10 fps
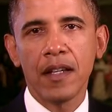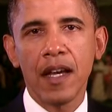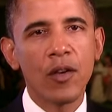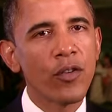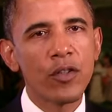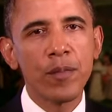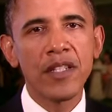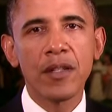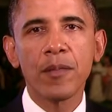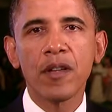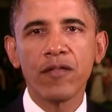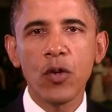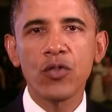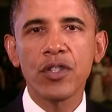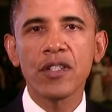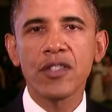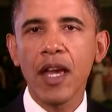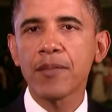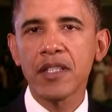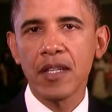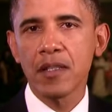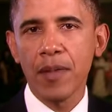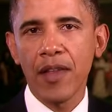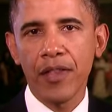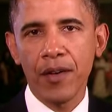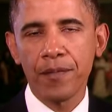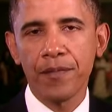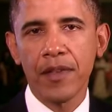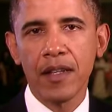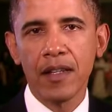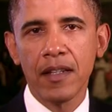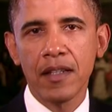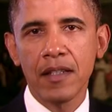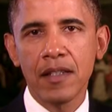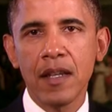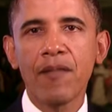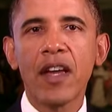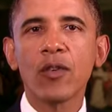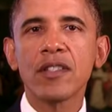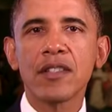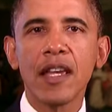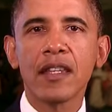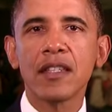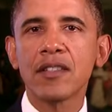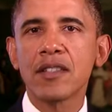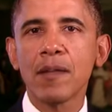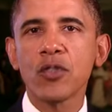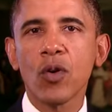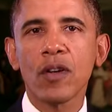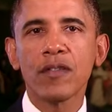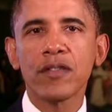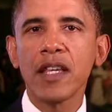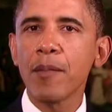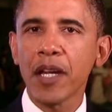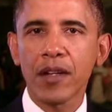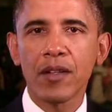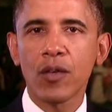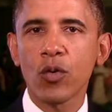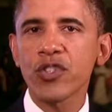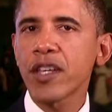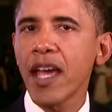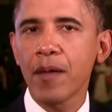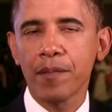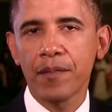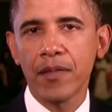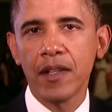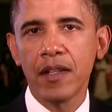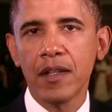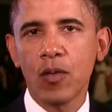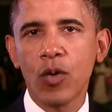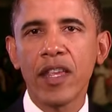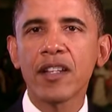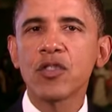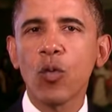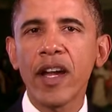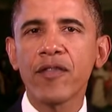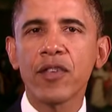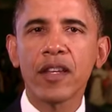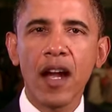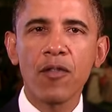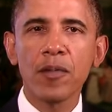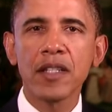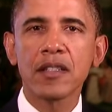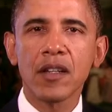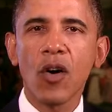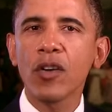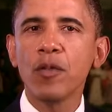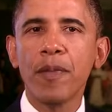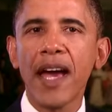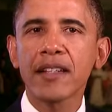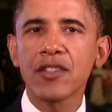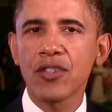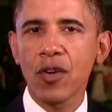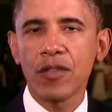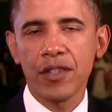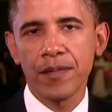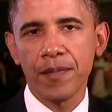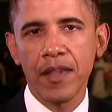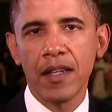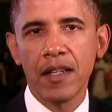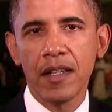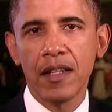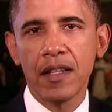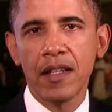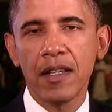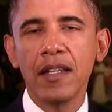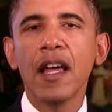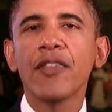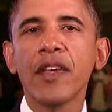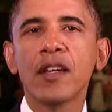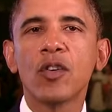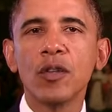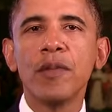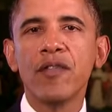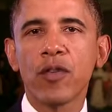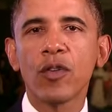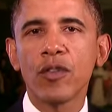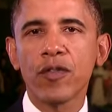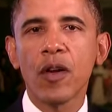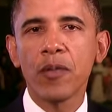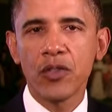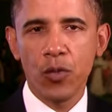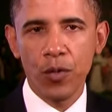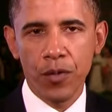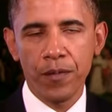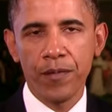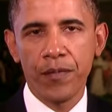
I know there's been some confusion and skepticism out there. Some veterans think this is some sort of gimmick or scam, or that it's a way for the government to call you back to service. Nothing could be further from the truth.